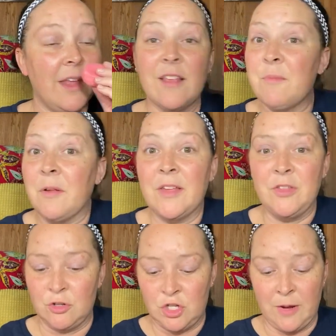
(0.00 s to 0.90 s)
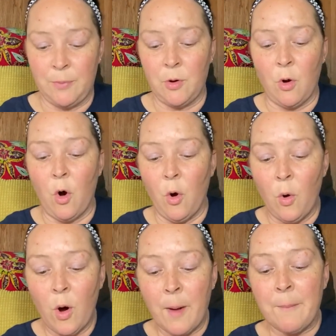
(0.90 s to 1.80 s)
It smells like their shampoo.
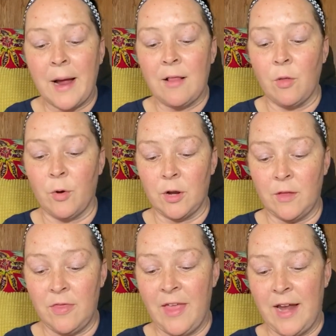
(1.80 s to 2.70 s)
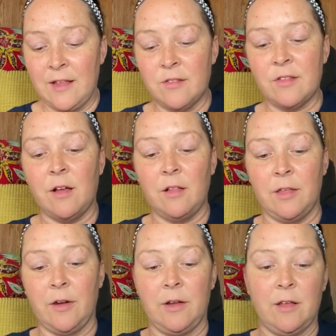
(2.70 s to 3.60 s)
Oh my Lord. That is
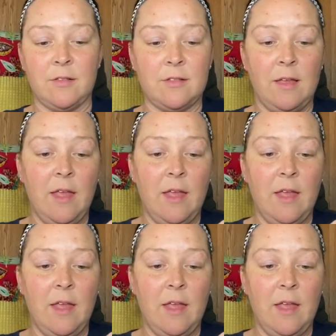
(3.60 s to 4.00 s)
hilarious.